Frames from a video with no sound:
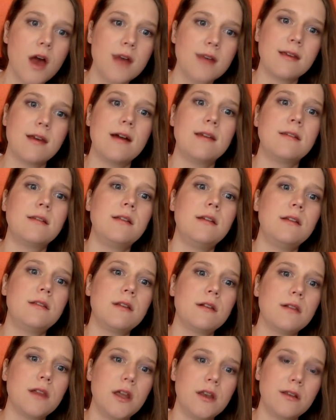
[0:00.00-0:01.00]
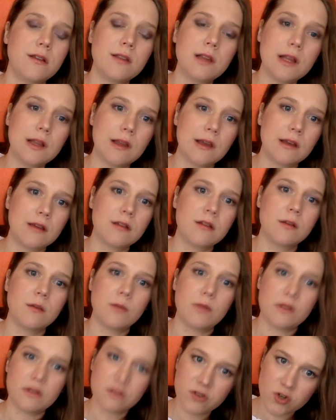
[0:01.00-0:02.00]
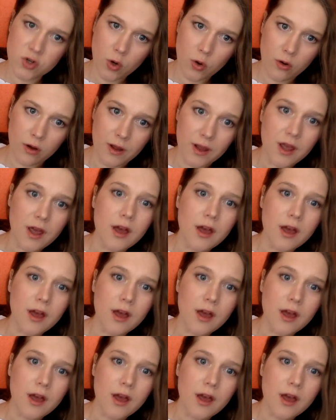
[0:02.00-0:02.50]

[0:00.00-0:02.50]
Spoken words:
to entities allegedly linked to Ms. Choi.